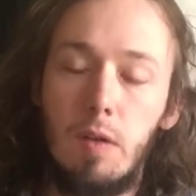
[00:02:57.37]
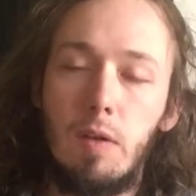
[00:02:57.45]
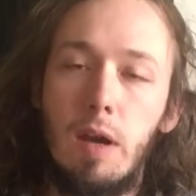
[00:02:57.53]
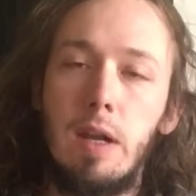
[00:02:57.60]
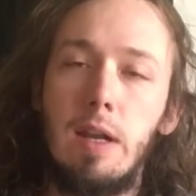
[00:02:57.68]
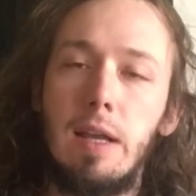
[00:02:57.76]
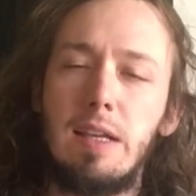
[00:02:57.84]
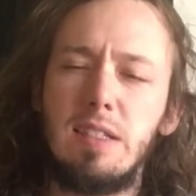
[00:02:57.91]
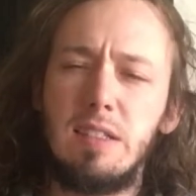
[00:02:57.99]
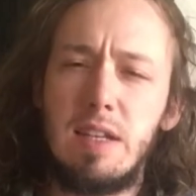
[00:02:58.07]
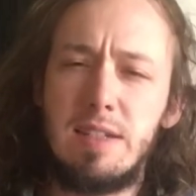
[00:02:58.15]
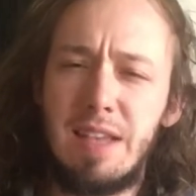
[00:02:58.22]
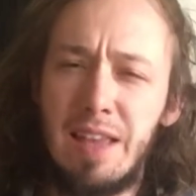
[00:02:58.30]
right? It has an
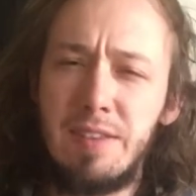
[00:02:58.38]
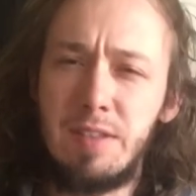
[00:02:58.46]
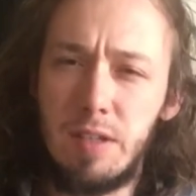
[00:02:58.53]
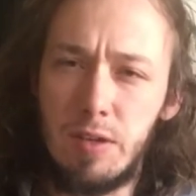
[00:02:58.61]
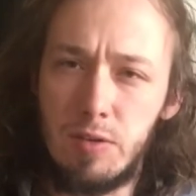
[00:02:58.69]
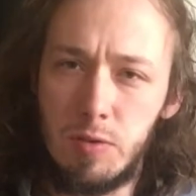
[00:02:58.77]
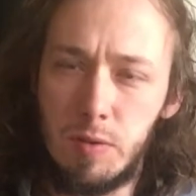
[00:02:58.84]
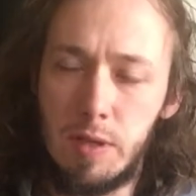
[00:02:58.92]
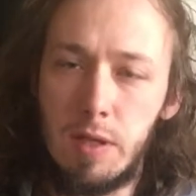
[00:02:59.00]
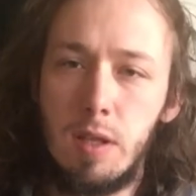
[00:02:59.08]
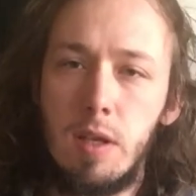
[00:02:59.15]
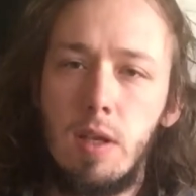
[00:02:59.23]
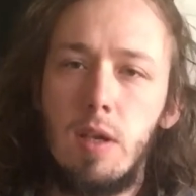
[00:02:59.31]
intensity to it.
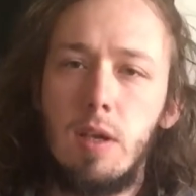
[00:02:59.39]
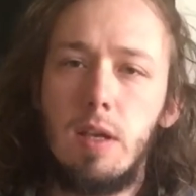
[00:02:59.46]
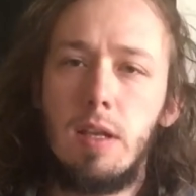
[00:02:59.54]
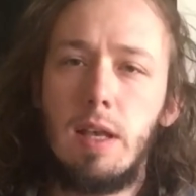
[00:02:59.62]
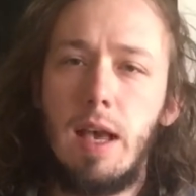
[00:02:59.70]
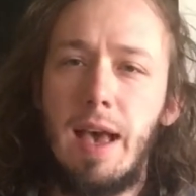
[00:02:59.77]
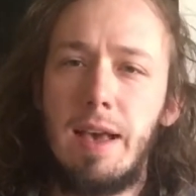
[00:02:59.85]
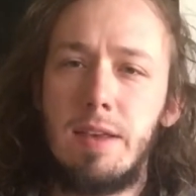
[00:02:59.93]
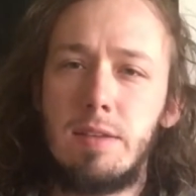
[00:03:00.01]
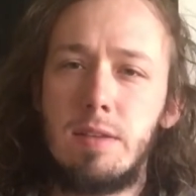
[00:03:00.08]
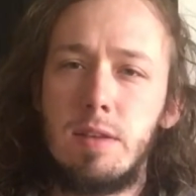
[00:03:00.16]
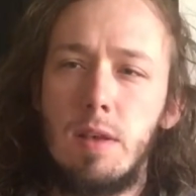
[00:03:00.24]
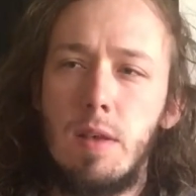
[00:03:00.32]
It
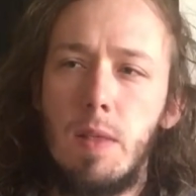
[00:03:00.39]
has